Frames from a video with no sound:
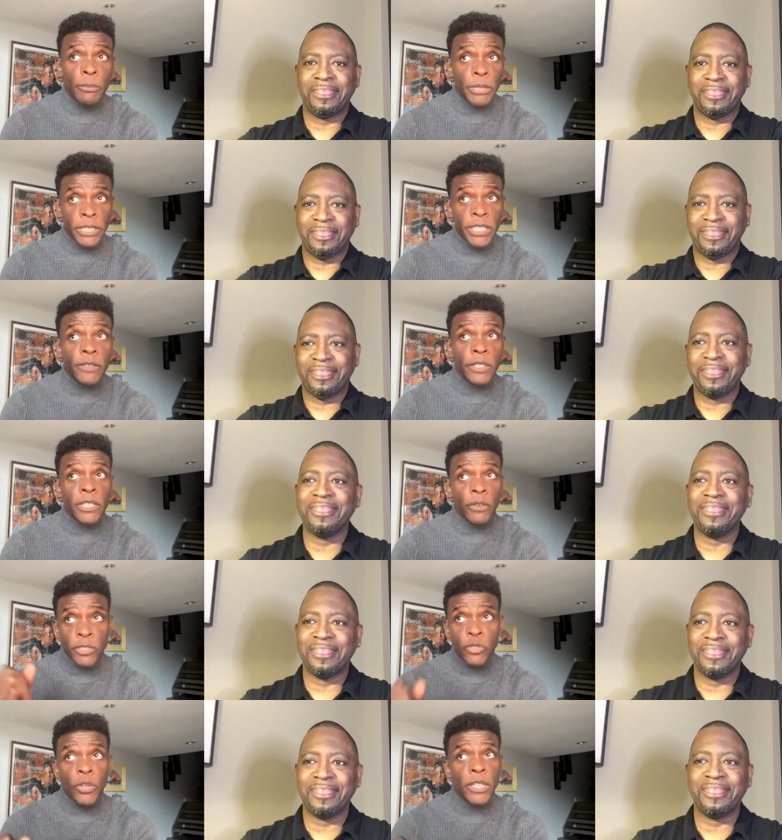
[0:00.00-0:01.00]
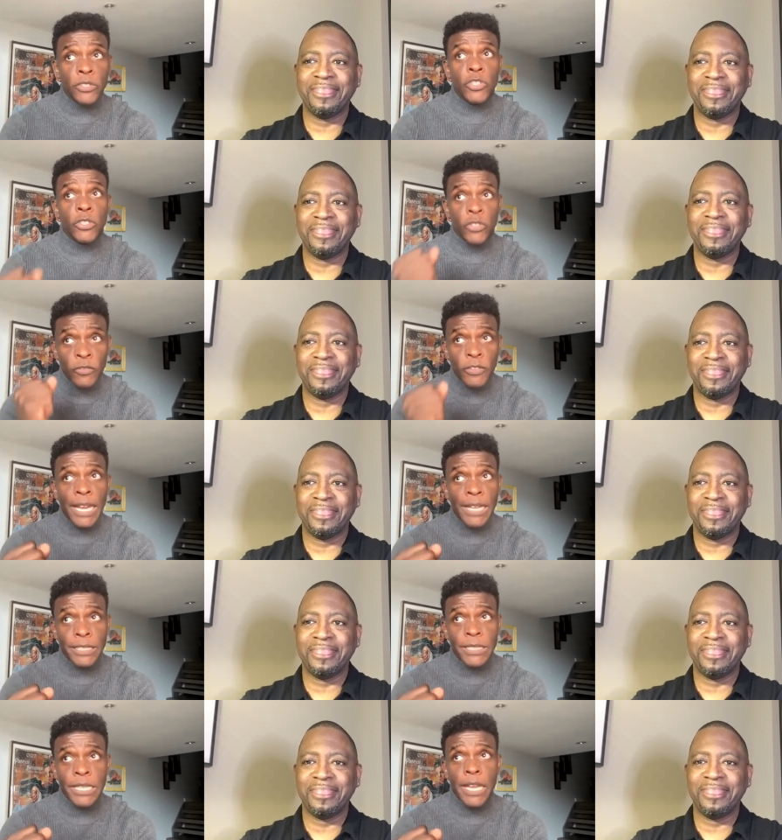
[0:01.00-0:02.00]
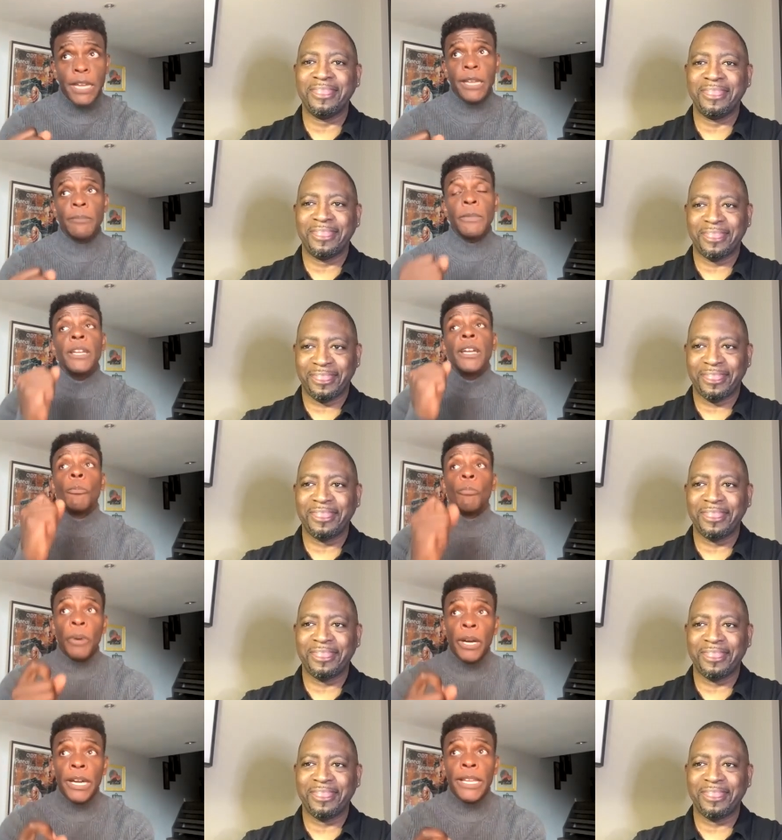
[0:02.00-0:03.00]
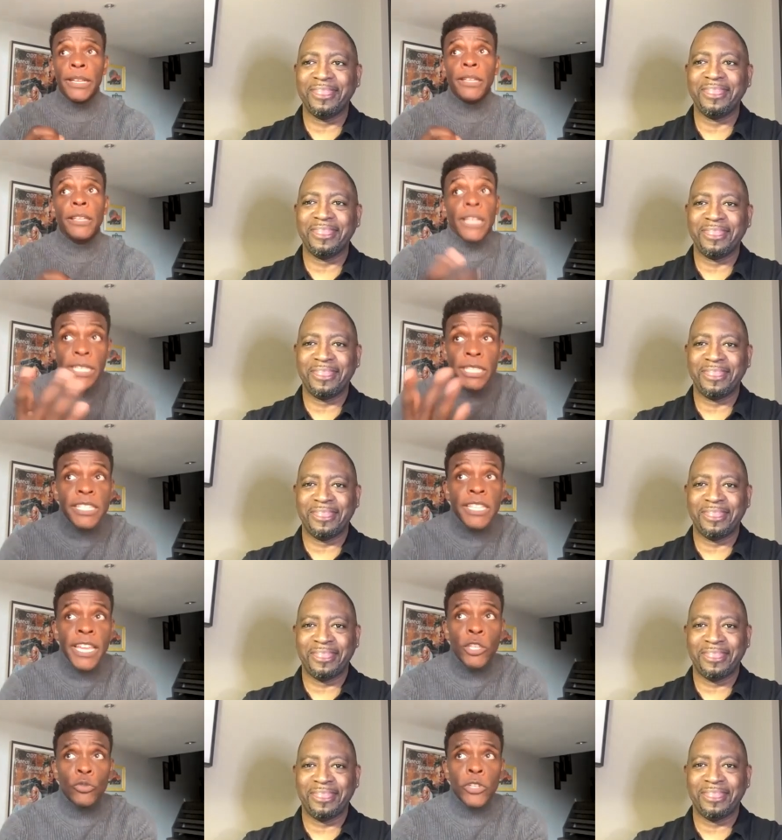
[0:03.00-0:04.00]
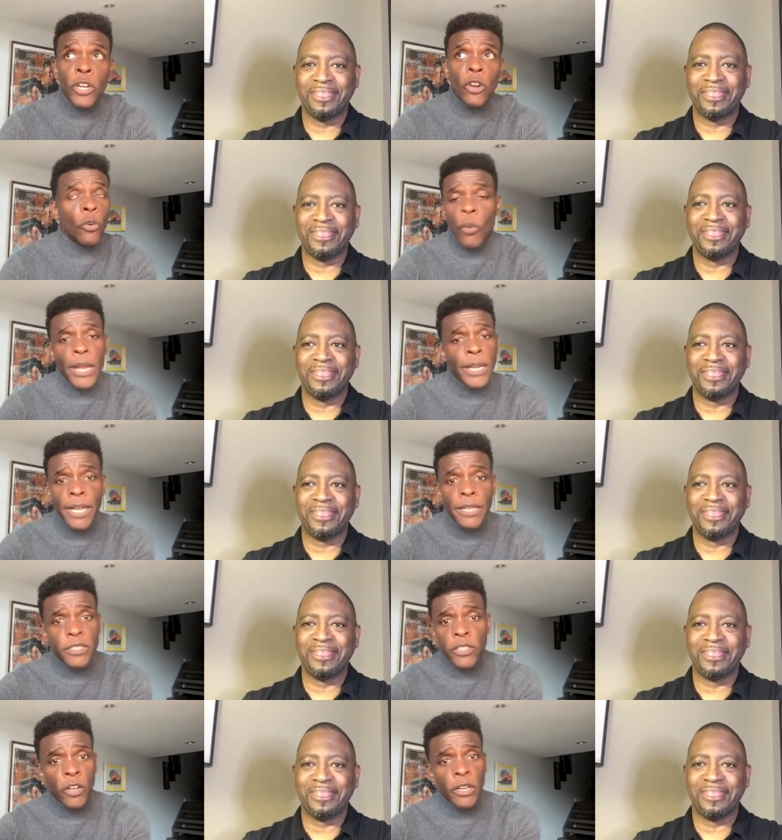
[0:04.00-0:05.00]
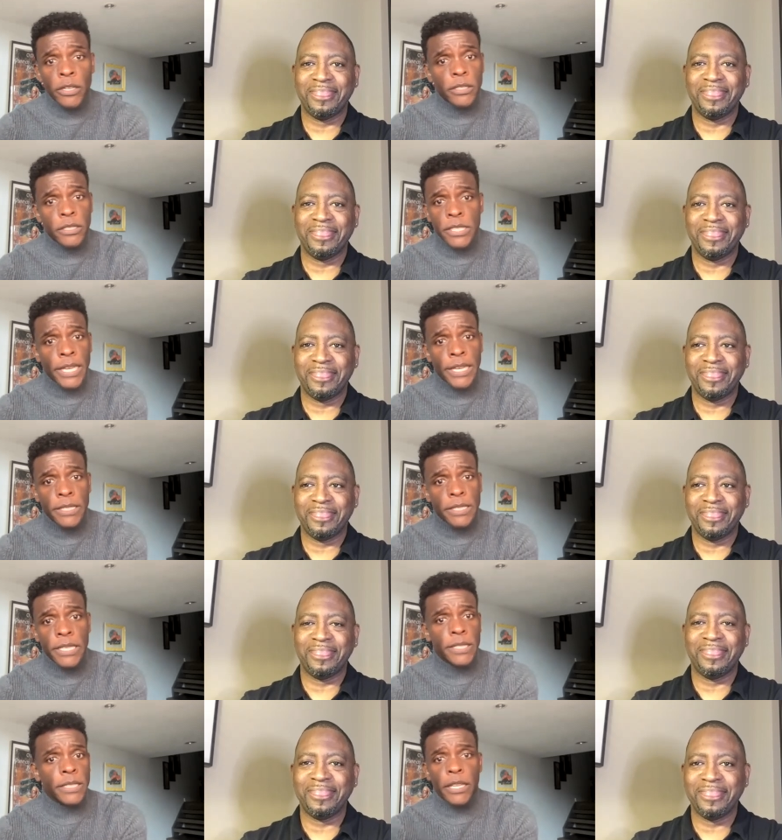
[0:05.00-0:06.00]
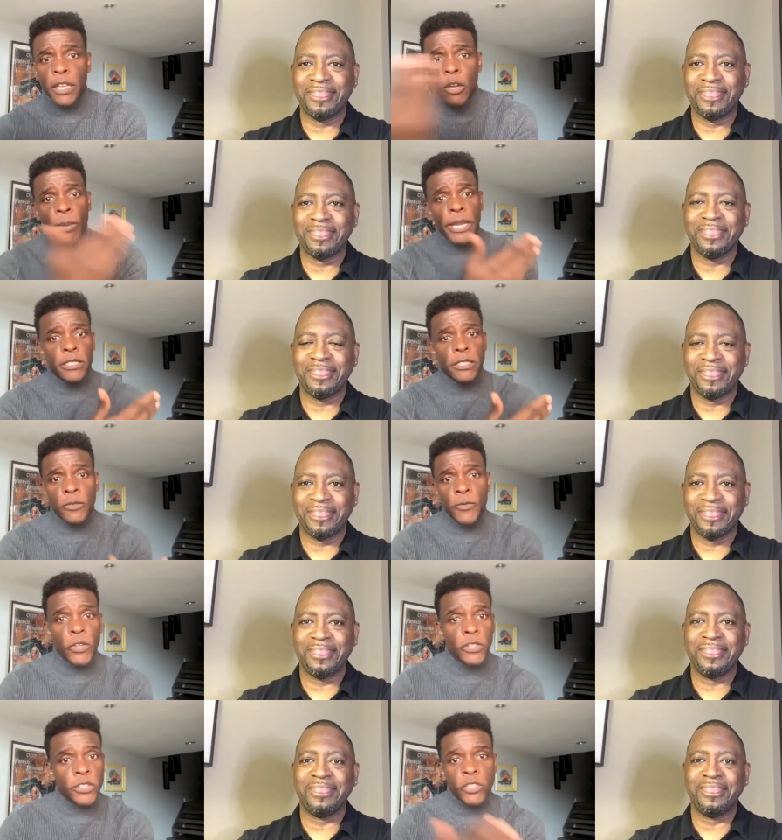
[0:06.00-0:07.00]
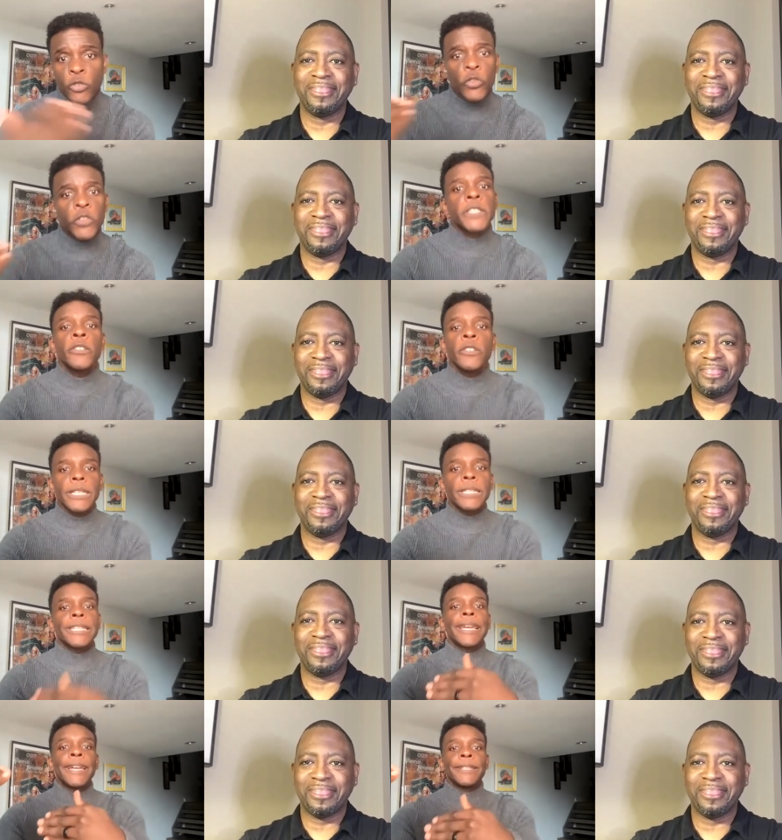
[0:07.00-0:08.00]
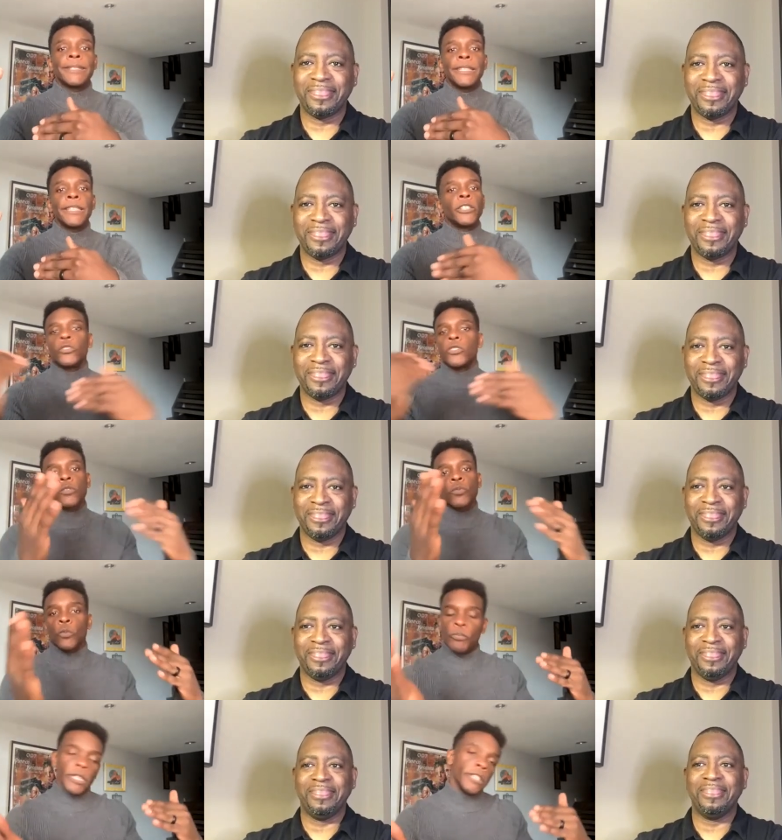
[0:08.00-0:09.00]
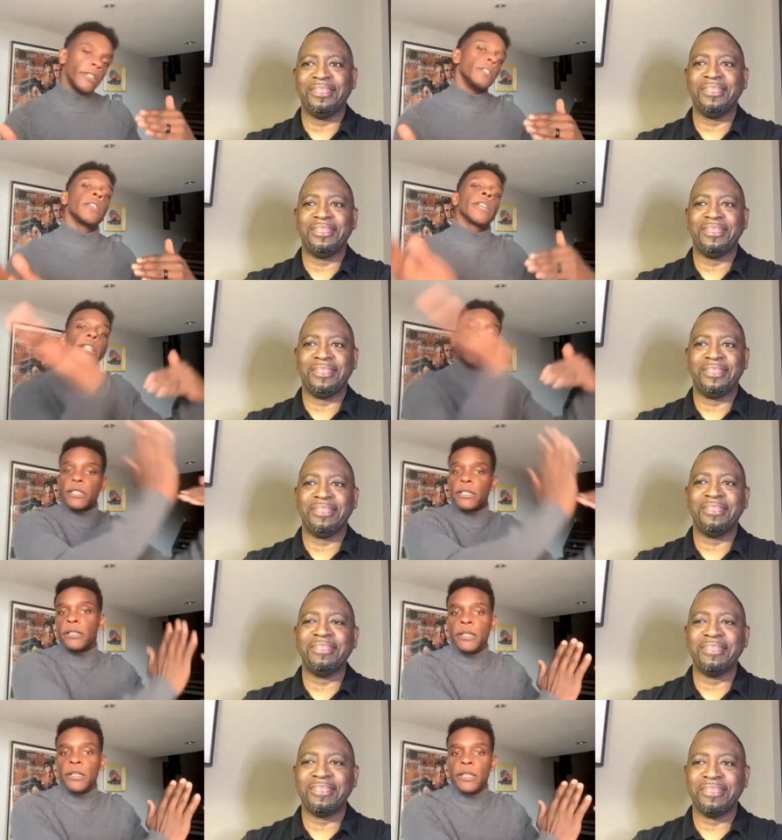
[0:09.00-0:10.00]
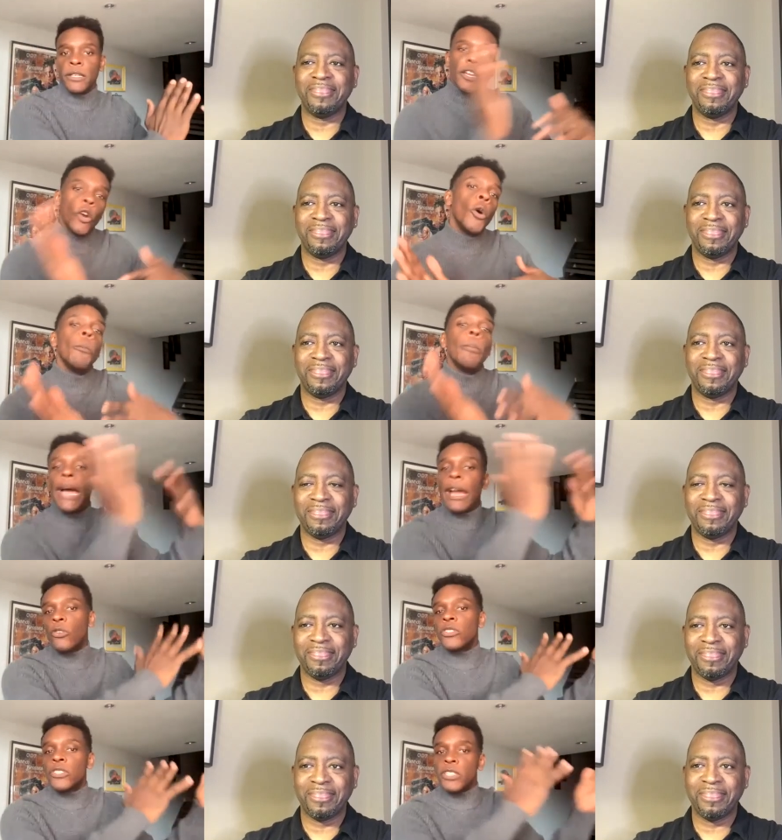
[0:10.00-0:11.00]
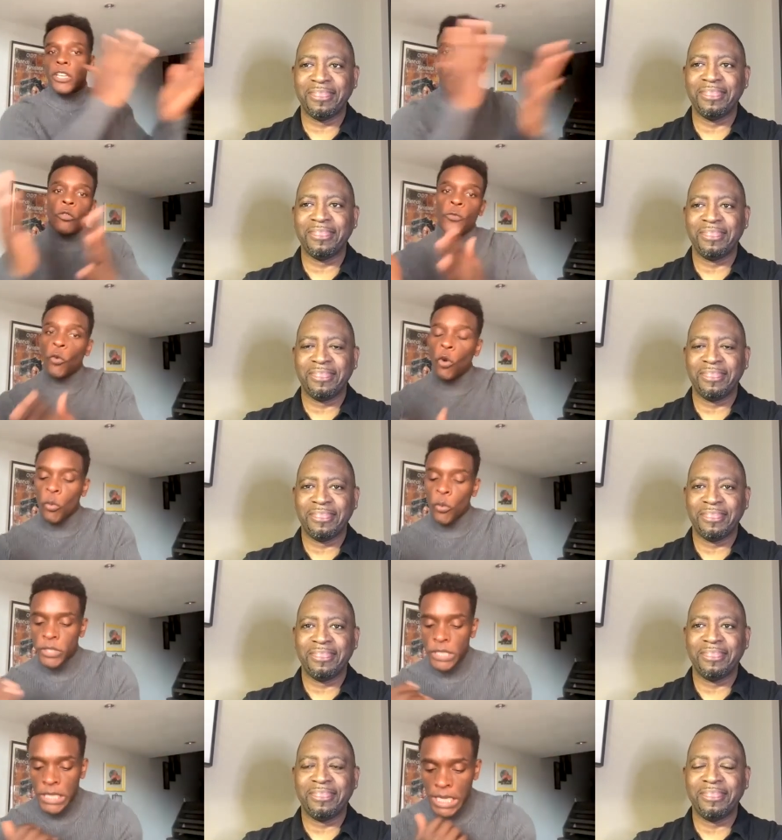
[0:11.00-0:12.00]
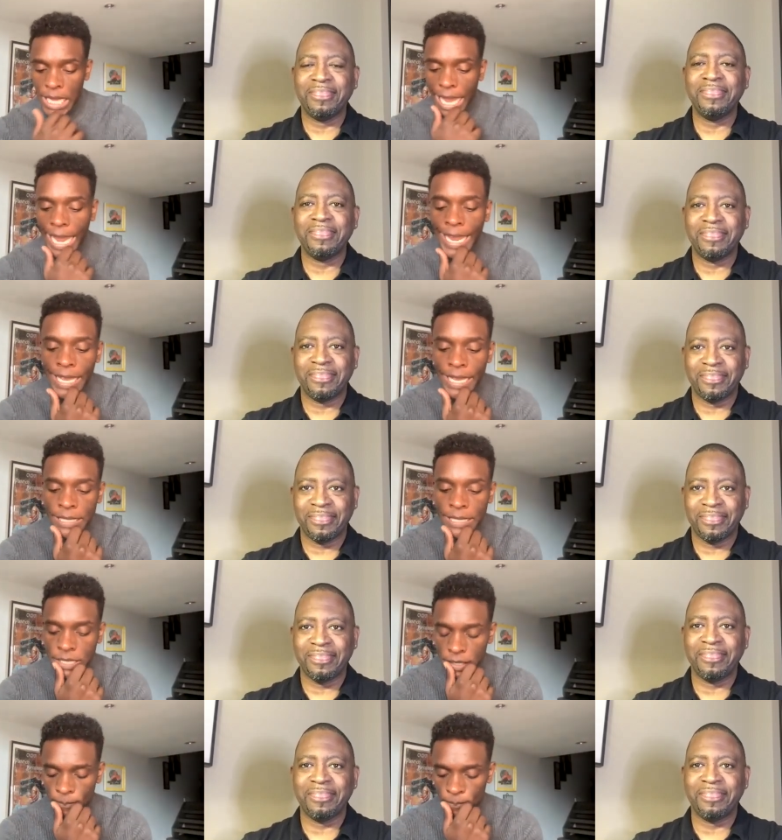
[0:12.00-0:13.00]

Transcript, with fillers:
Speaker 1: I believe in you. I trust you. You've got the time. But say you don't why not start second season and go back to the first you'll still get the idea you just will be kind of going backwards to go forward and